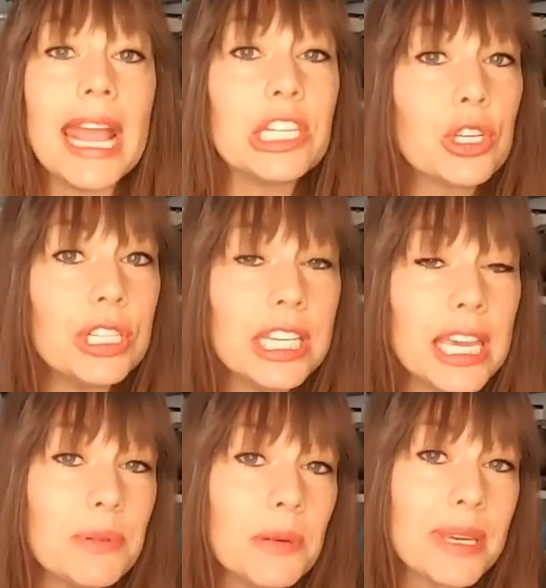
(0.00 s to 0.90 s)
It's good to
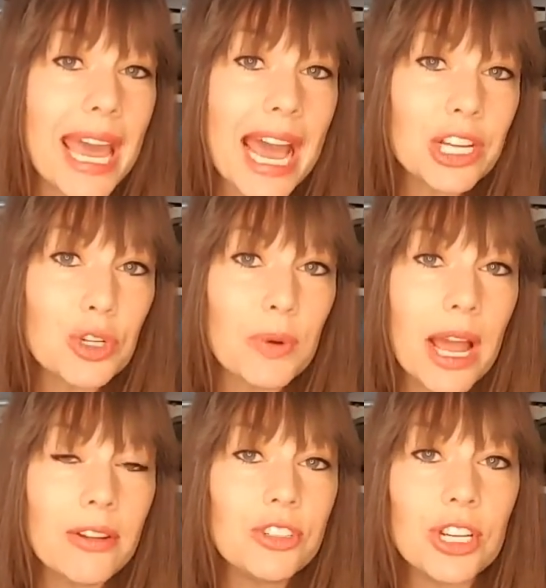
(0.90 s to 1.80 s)
keep some cash
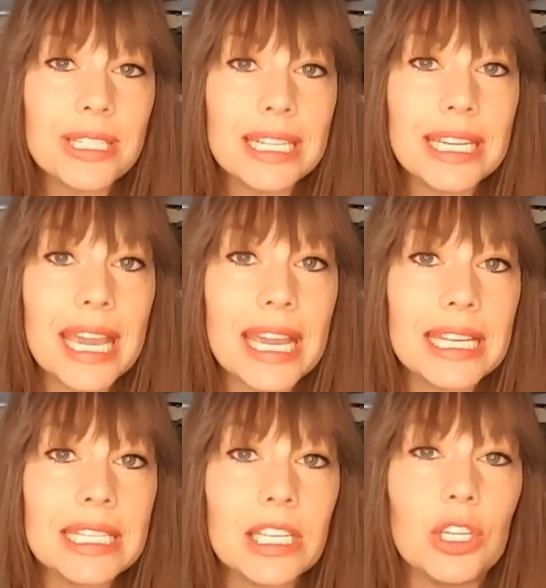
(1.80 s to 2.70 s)
around just in
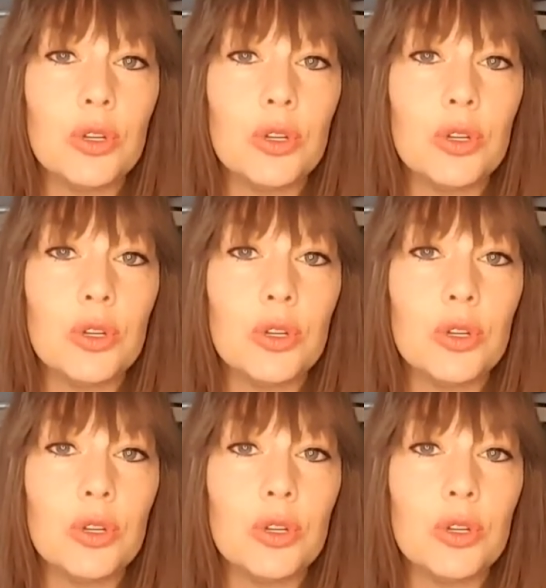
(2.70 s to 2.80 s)
case